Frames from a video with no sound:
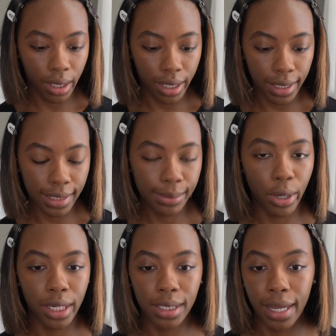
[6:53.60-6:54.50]
And at this
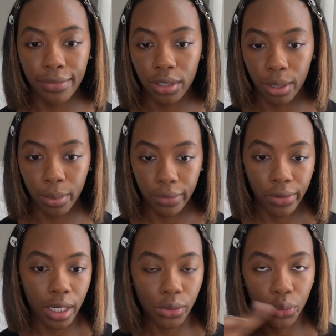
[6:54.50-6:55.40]
point, it doesn't have to look
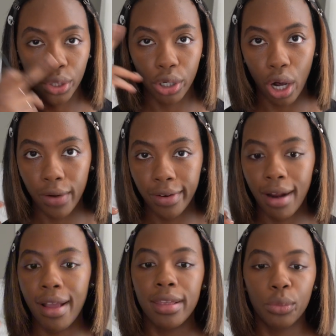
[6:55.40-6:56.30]
perfect because we're going to carve it
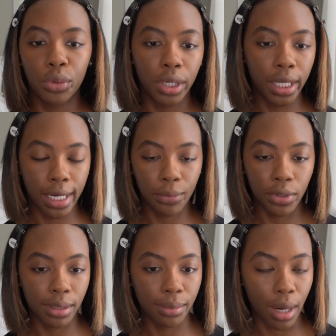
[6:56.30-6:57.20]
out, and then we're going to hit it
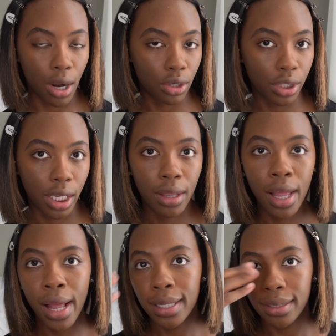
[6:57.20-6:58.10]
with some brow gel
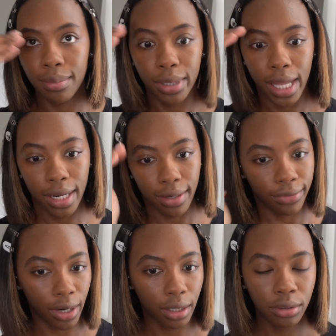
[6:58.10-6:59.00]
to blend the
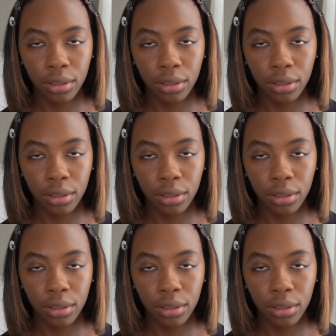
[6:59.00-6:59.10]
front.